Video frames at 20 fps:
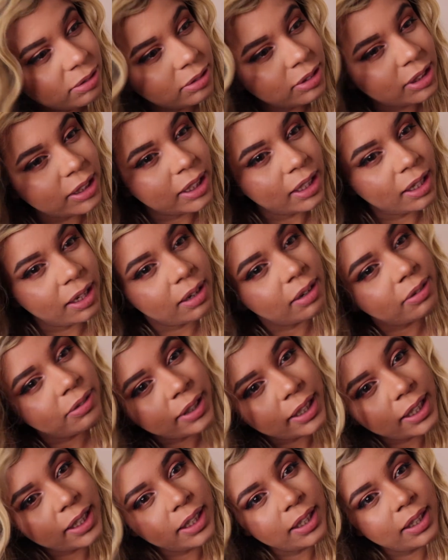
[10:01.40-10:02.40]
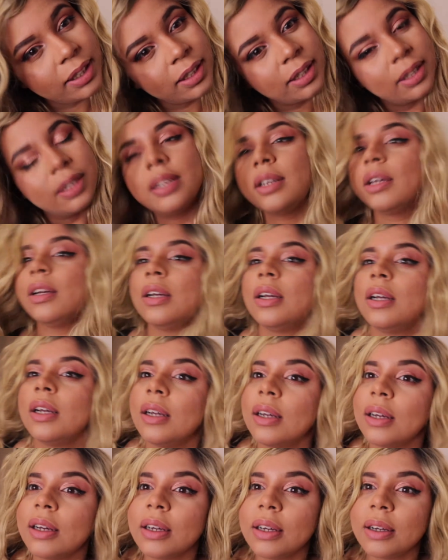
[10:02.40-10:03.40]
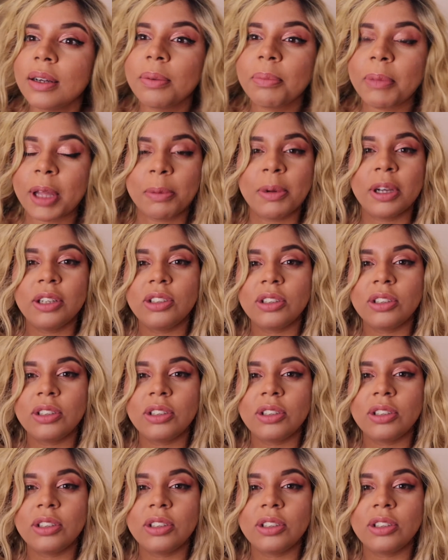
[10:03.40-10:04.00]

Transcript: really love it. Maybe I